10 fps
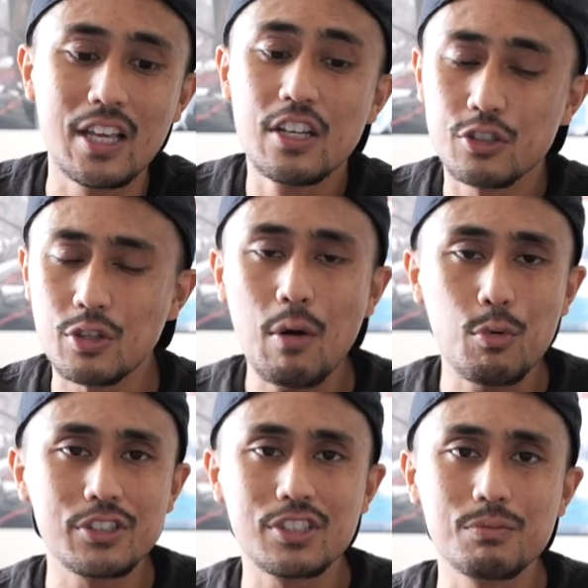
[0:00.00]
So that
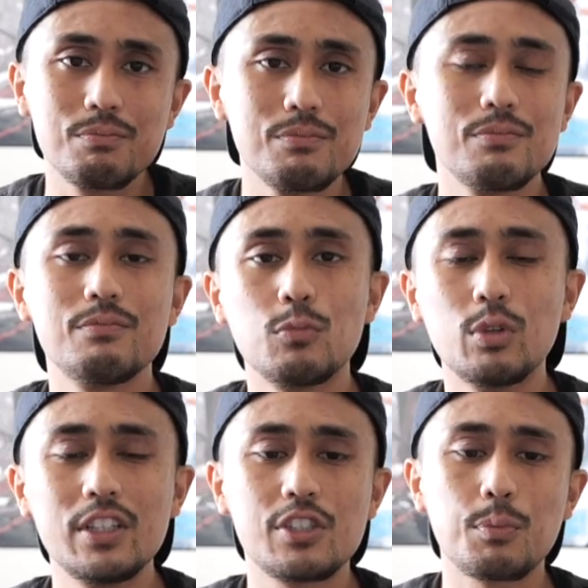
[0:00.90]
was
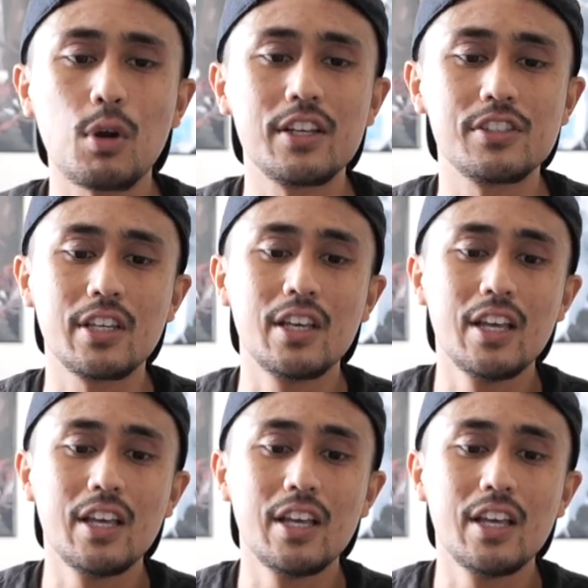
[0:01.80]
really surprising,